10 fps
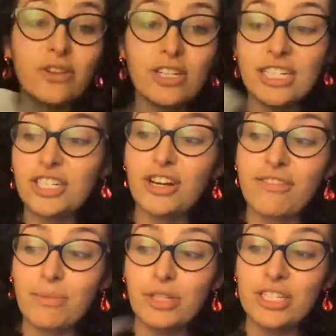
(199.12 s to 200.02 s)
a dictionary of
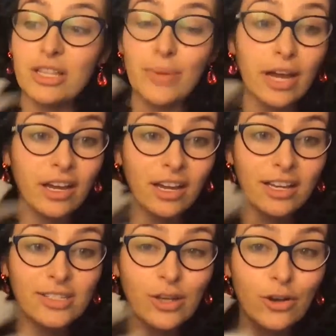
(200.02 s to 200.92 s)
images in the back.
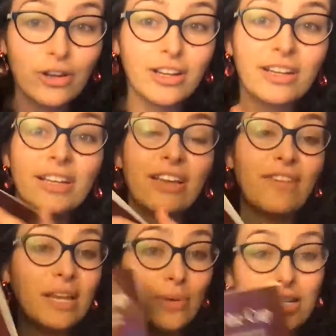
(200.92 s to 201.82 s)
So if
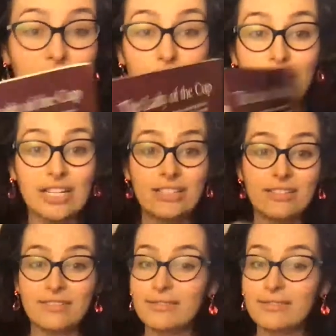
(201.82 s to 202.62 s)
anybody's curious,